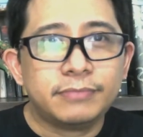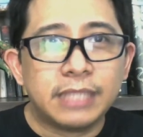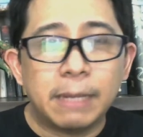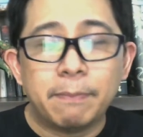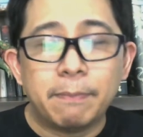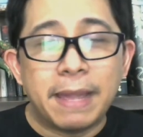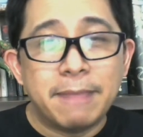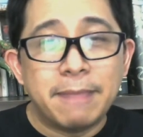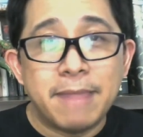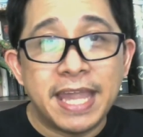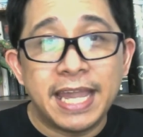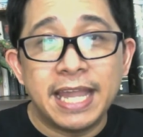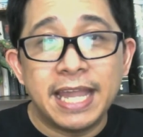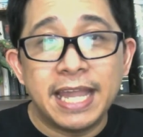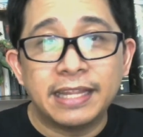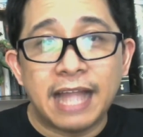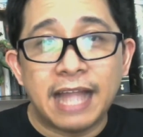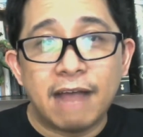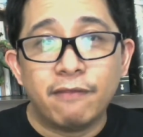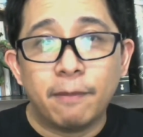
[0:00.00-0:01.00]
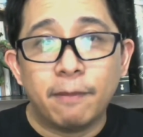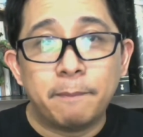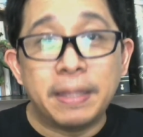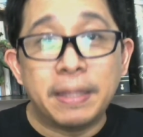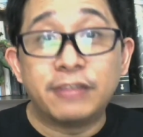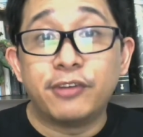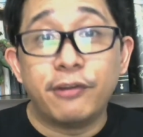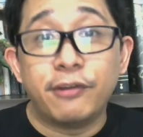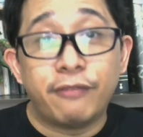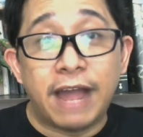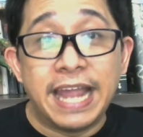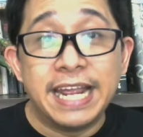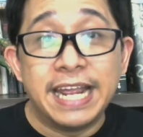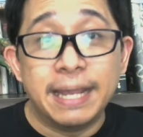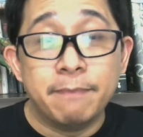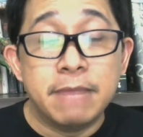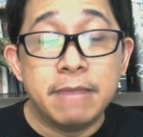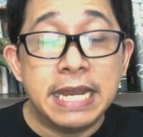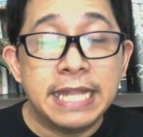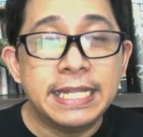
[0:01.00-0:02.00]
by making it have a petrifying
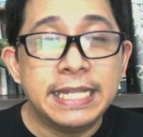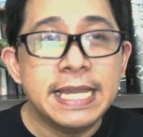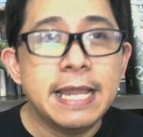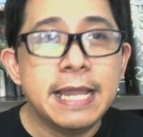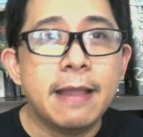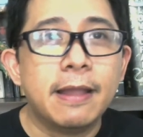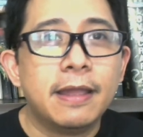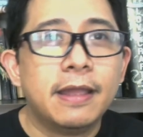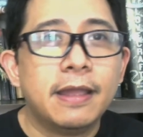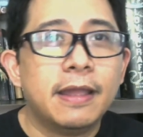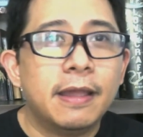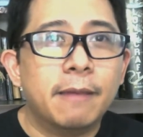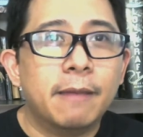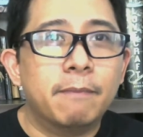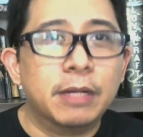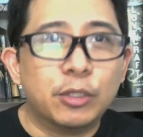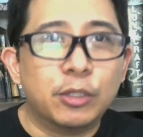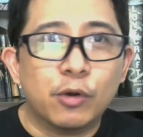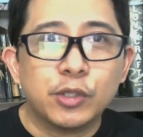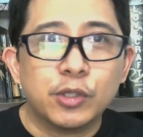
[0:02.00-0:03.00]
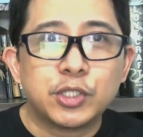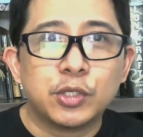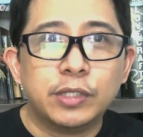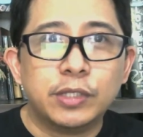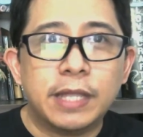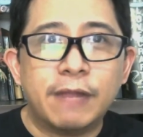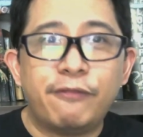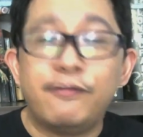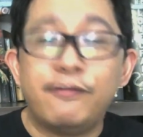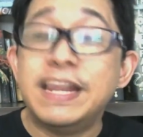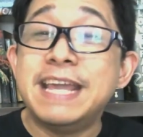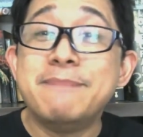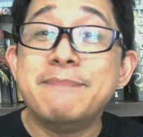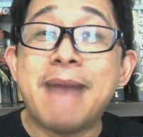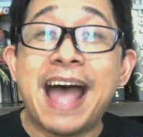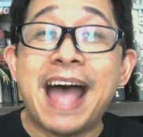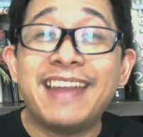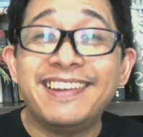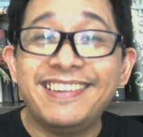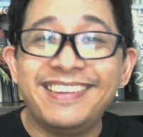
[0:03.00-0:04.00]
ability. But also the
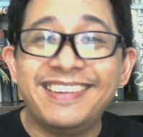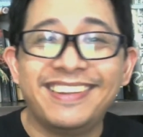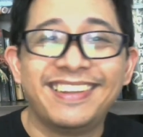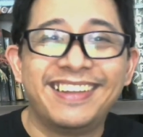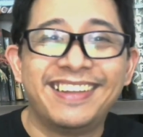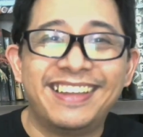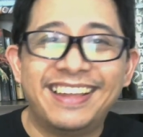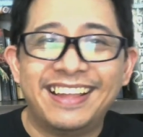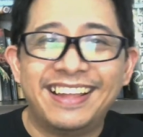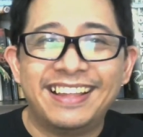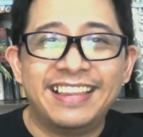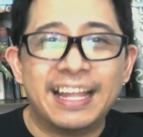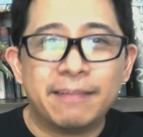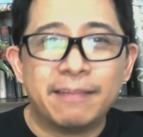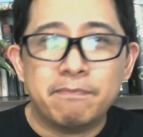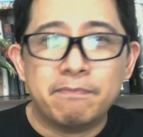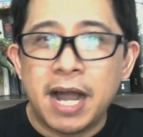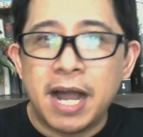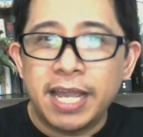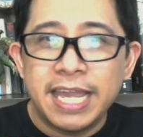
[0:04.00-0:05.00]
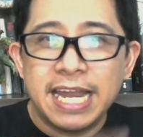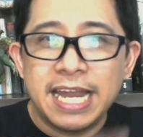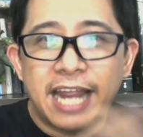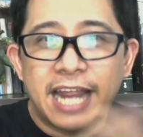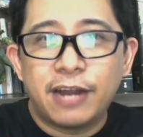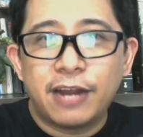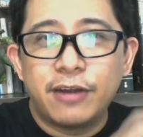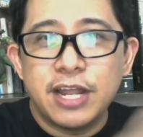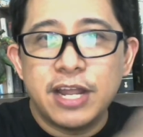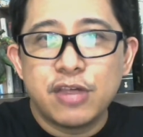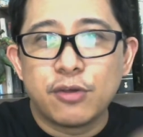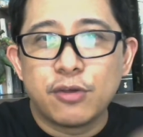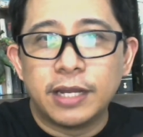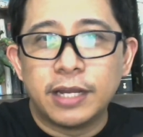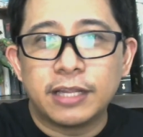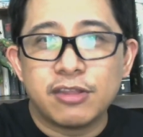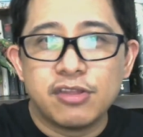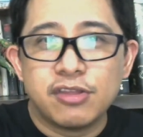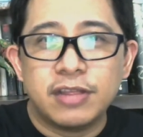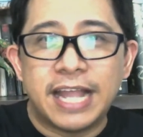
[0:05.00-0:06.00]
Fleaman, that monkey-like creature
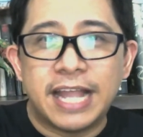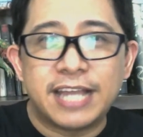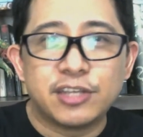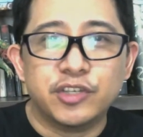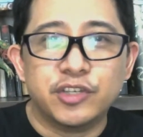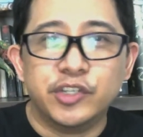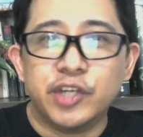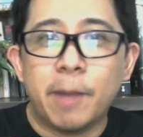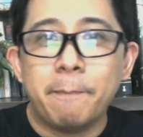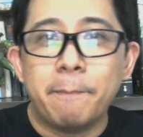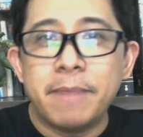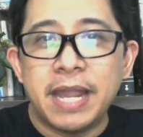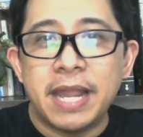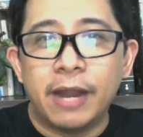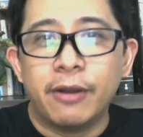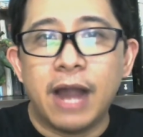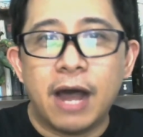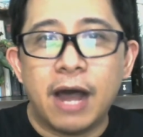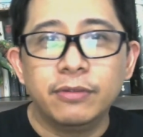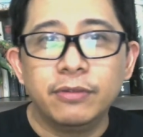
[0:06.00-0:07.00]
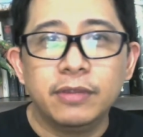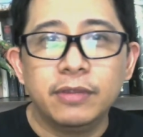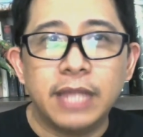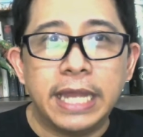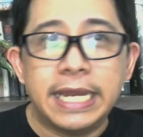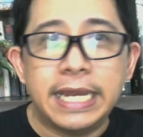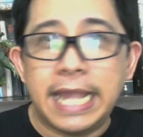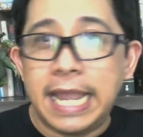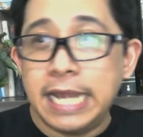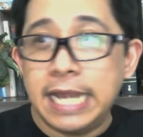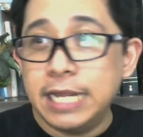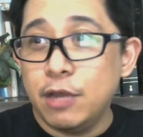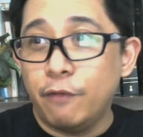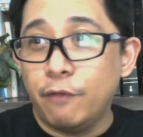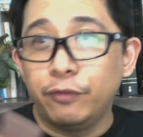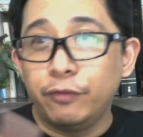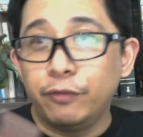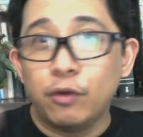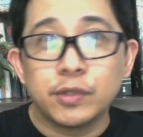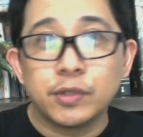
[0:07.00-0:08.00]
that likes jumping around, and any
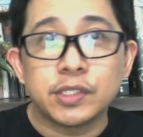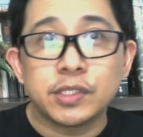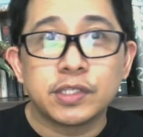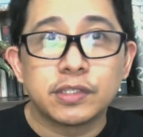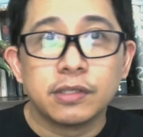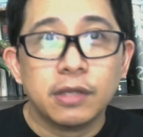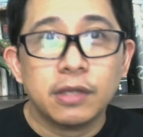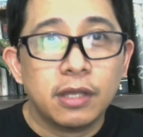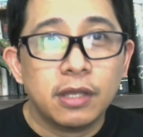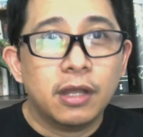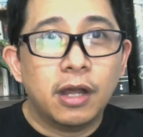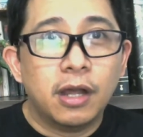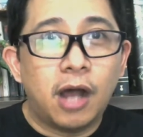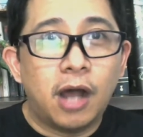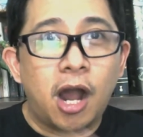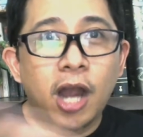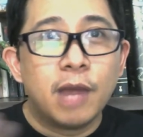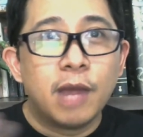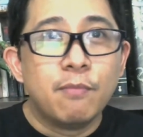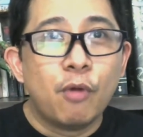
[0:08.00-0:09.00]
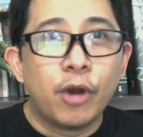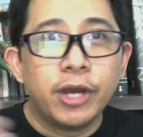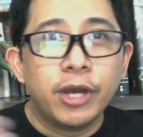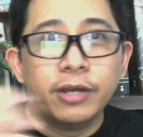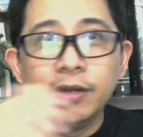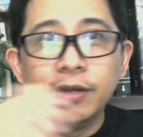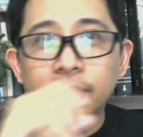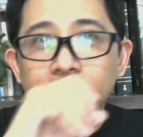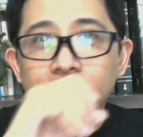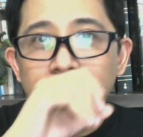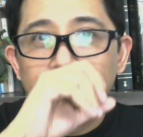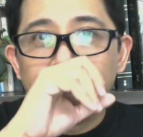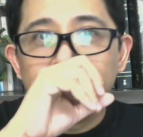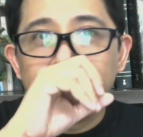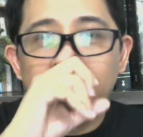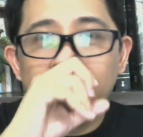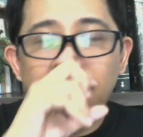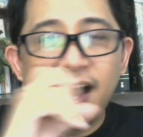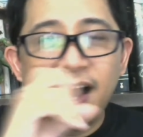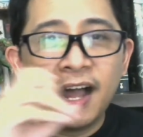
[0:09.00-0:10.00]
of those armored
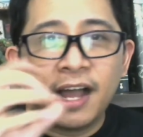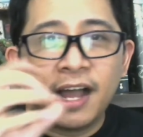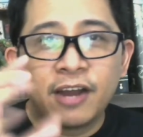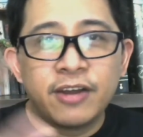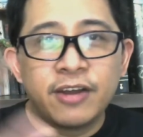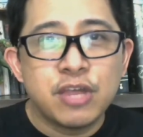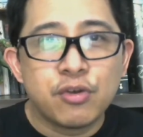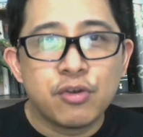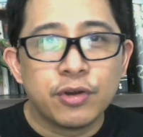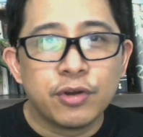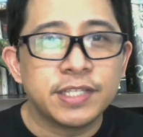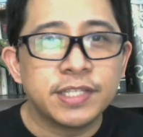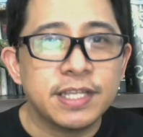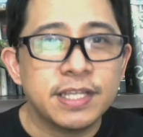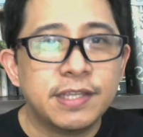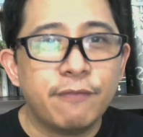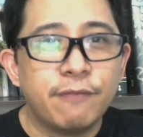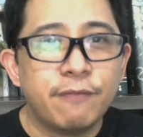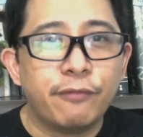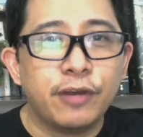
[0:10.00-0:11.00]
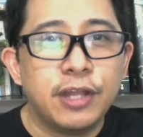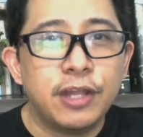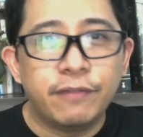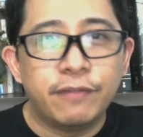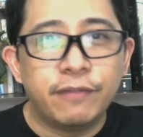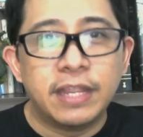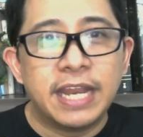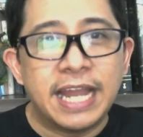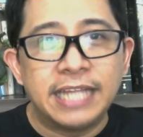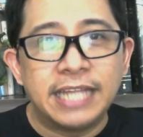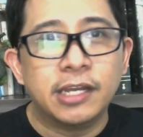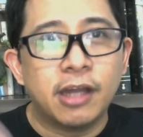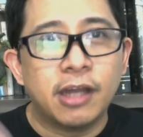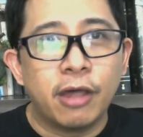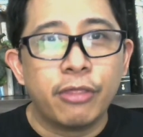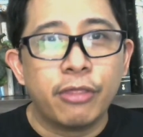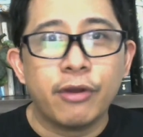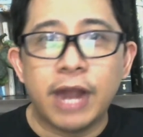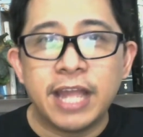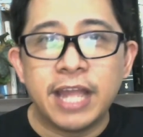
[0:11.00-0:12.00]
creatures in Symphony of the Night and
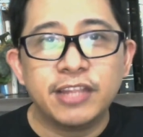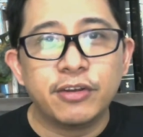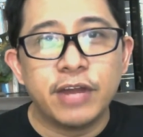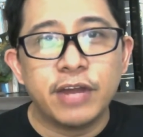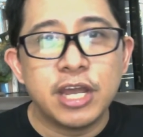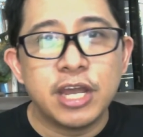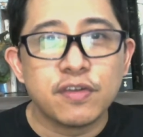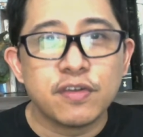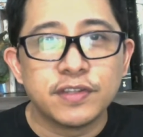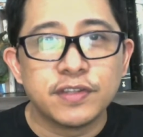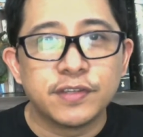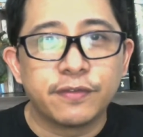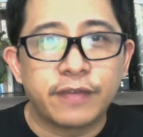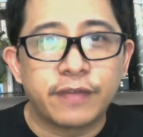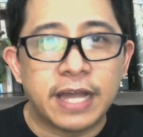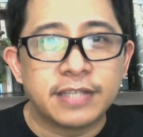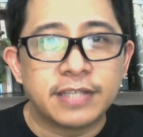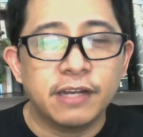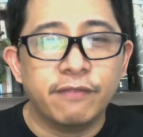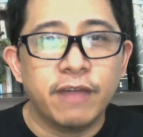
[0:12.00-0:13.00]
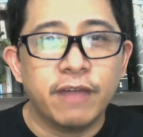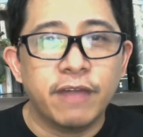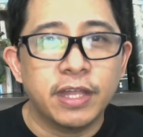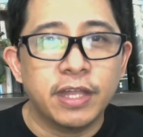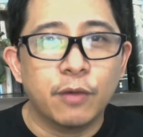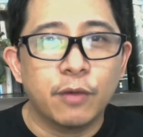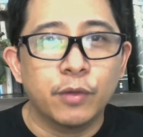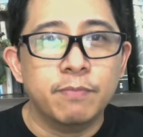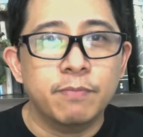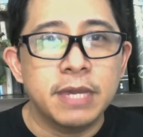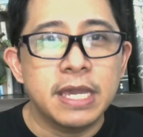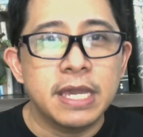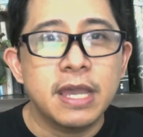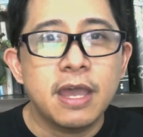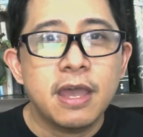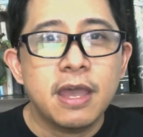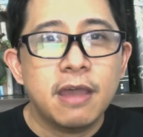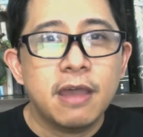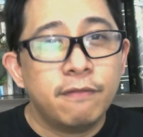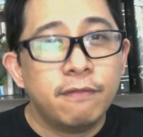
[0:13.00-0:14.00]
other iterations of Castlevania would be
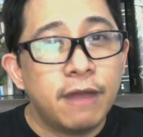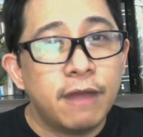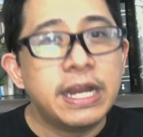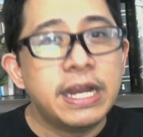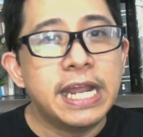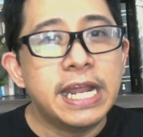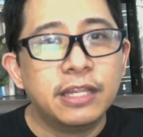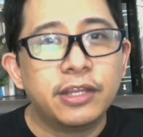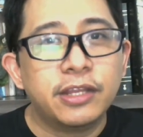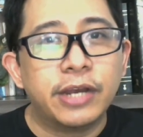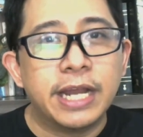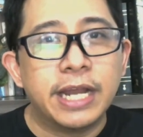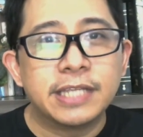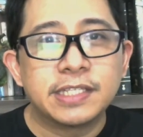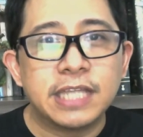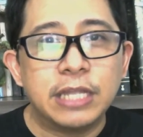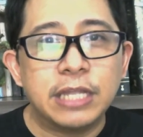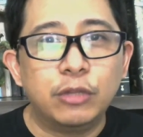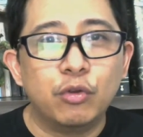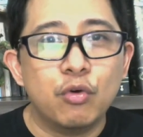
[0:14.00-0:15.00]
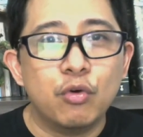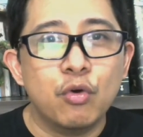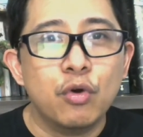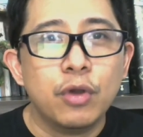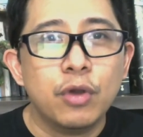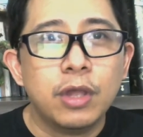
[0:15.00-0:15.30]
very interesting to